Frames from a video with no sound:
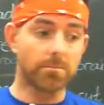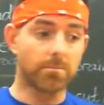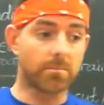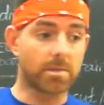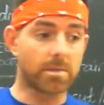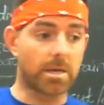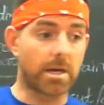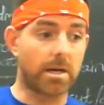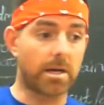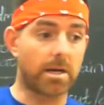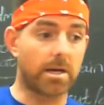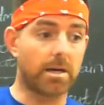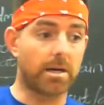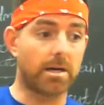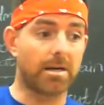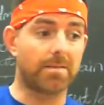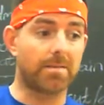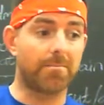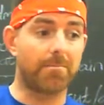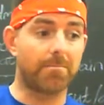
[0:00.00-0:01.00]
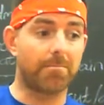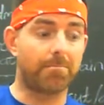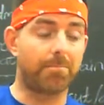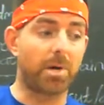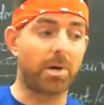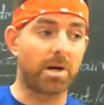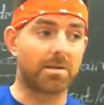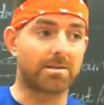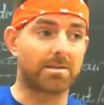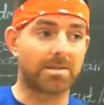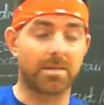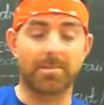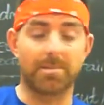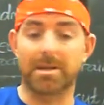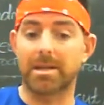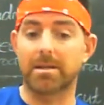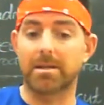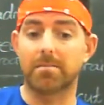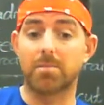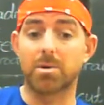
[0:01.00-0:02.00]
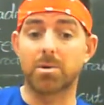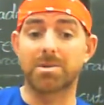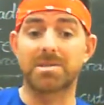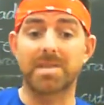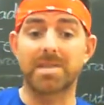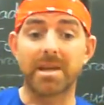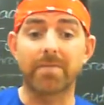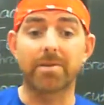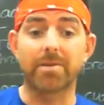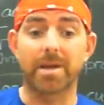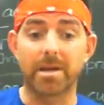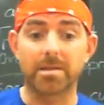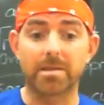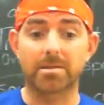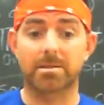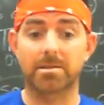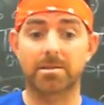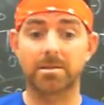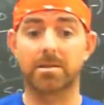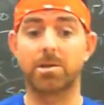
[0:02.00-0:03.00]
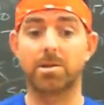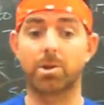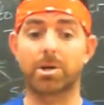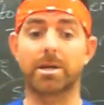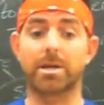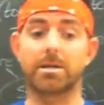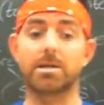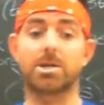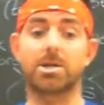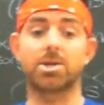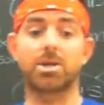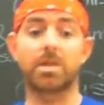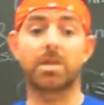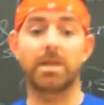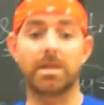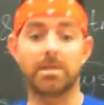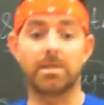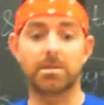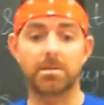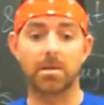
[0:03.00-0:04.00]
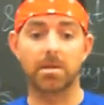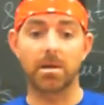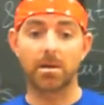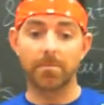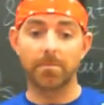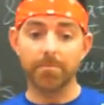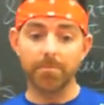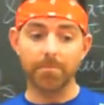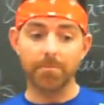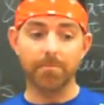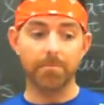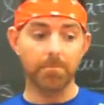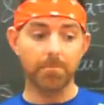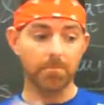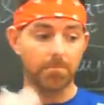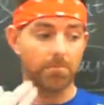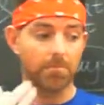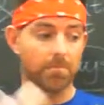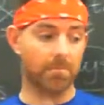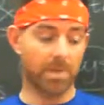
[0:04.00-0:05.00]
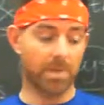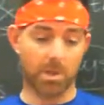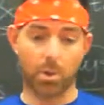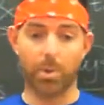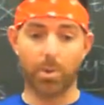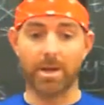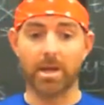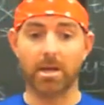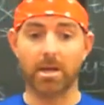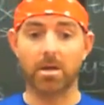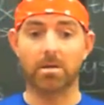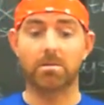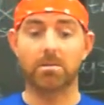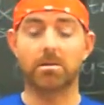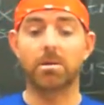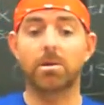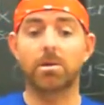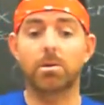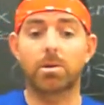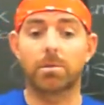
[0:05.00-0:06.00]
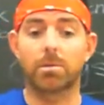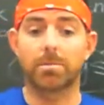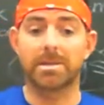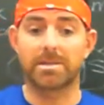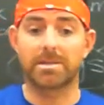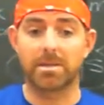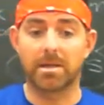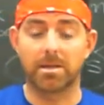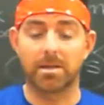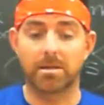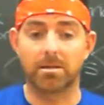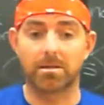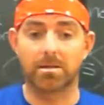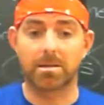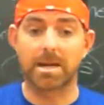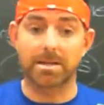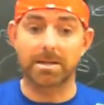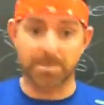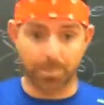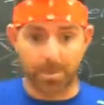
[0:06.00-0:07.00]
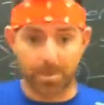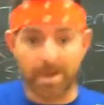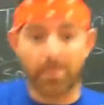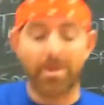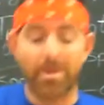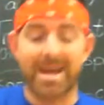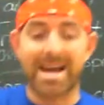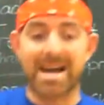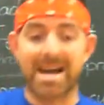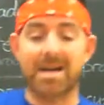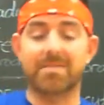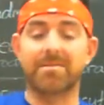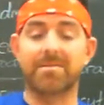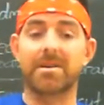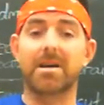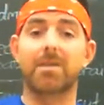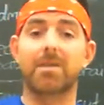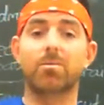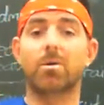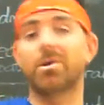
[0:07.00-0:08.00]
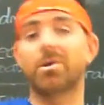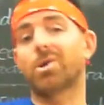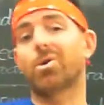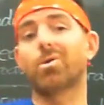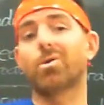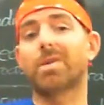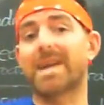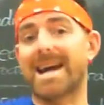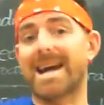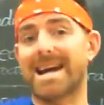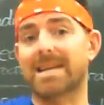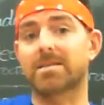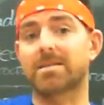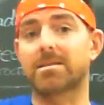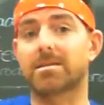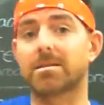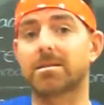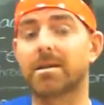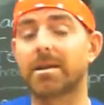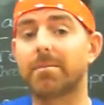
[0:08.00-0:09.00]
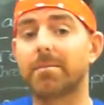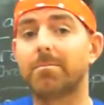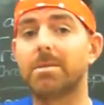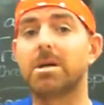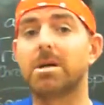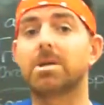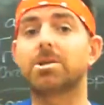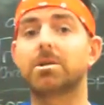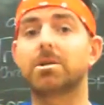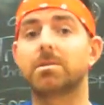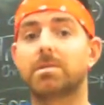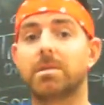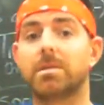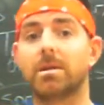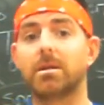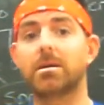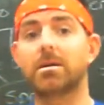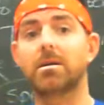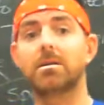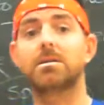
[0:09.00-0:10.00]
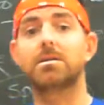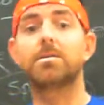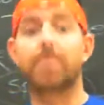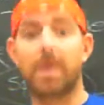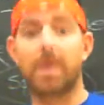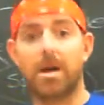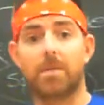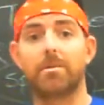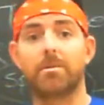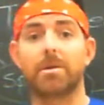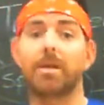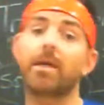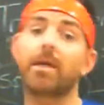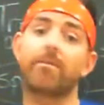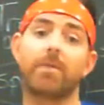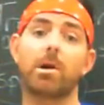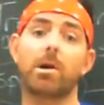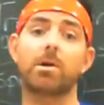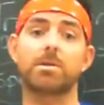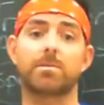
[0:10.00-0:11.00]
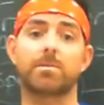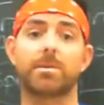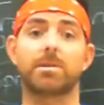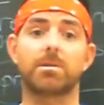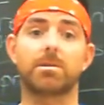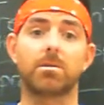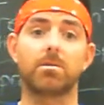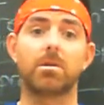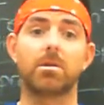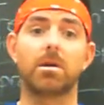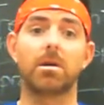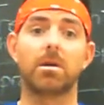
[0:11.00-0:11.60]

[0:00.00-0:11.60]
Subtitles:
But typically, the more serious your condition is, the quicker that you can be seen. That's why we have what you call an accident and emergency department in every hospital.